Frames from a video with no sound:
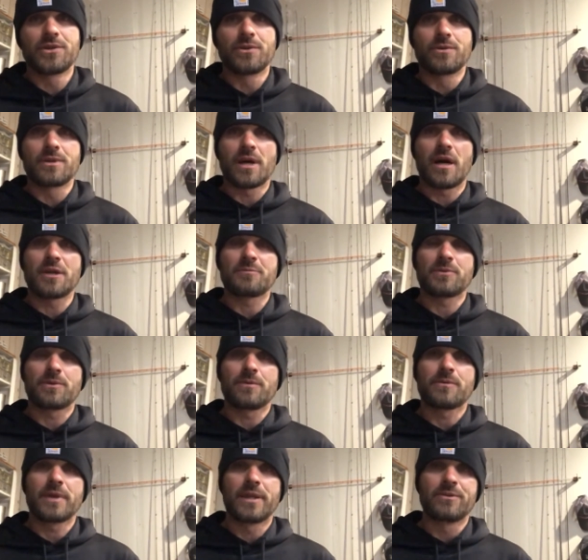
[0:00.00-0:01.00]
Jude's
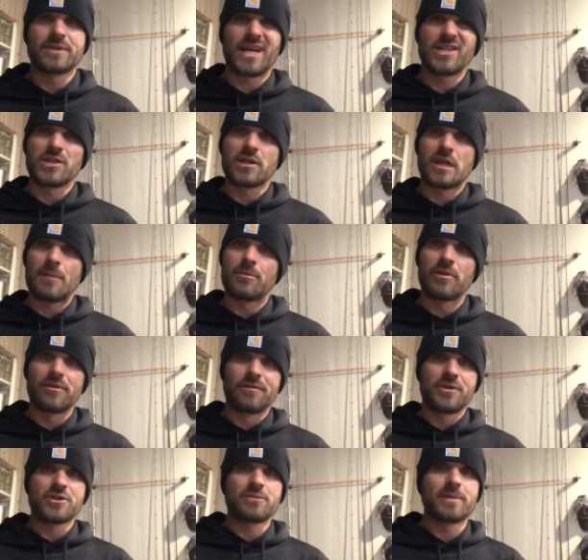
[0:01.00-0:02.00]
Hospital. And there's actually a couple
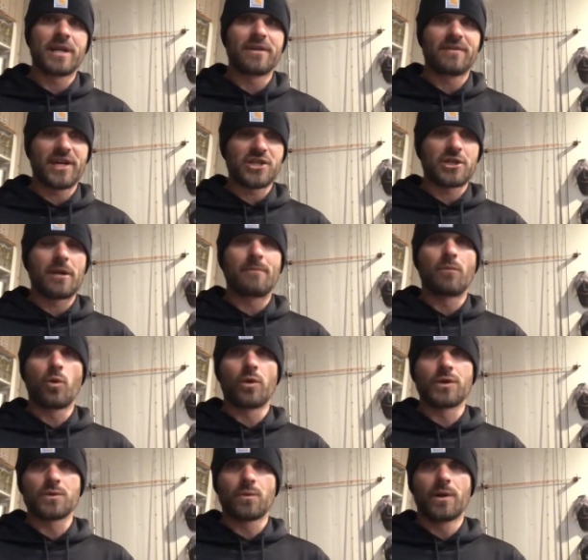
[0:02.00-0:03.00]
other fishermen that are actually on
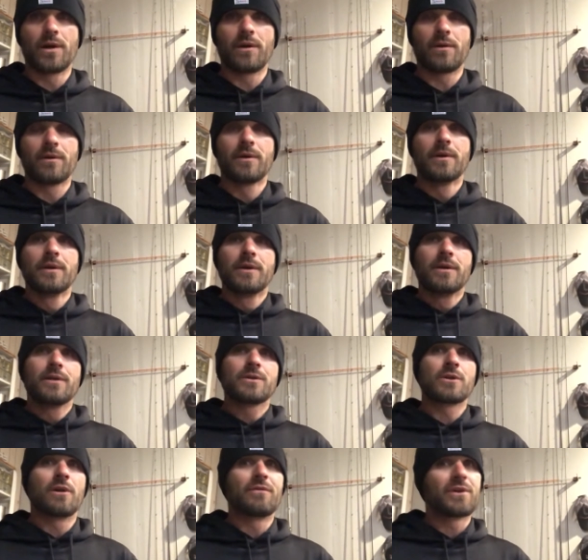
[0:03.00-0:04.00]
board as well.
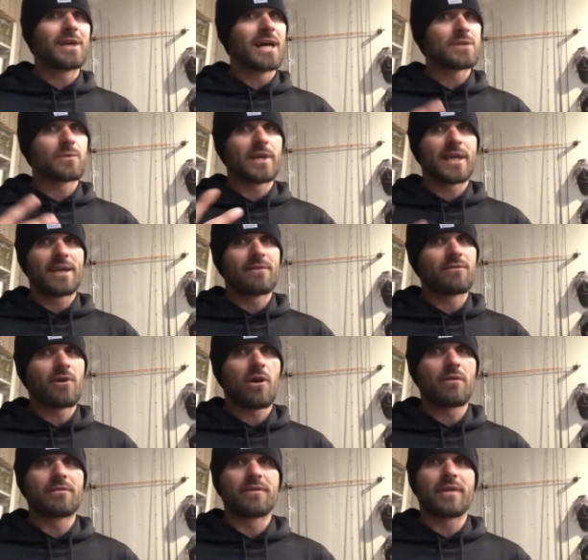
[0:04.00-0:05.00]
So if you guys want to get
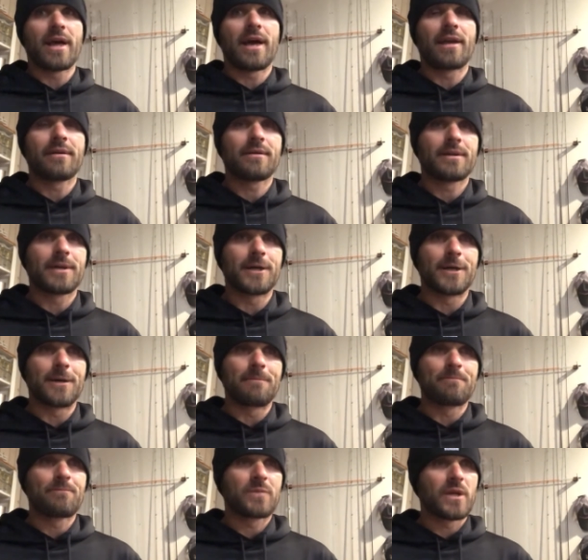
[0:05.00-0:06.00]
involved in that,
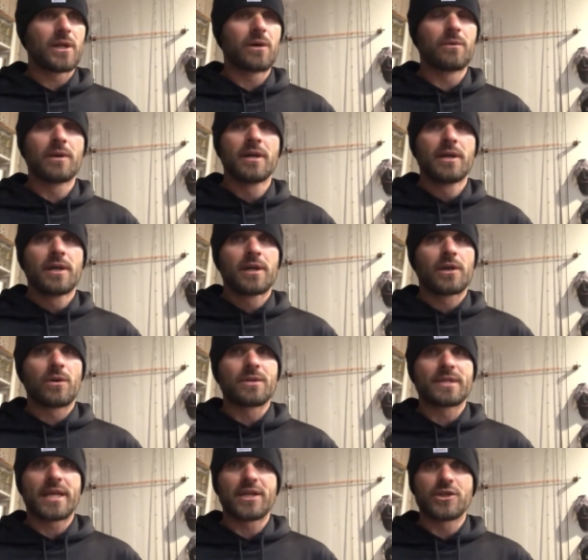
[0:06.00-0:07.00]
go
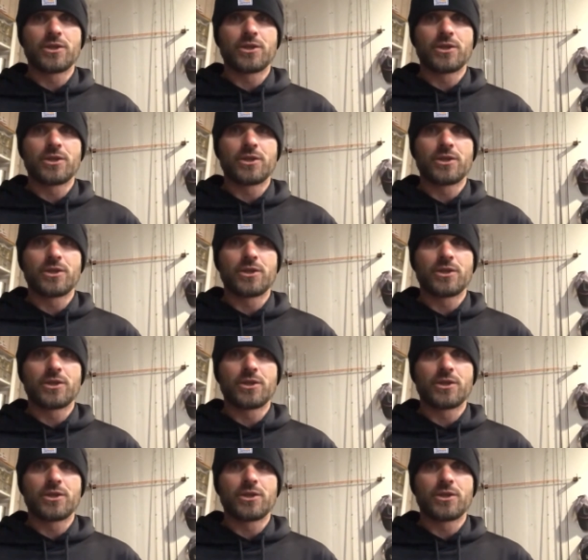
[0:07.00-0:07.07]
to St.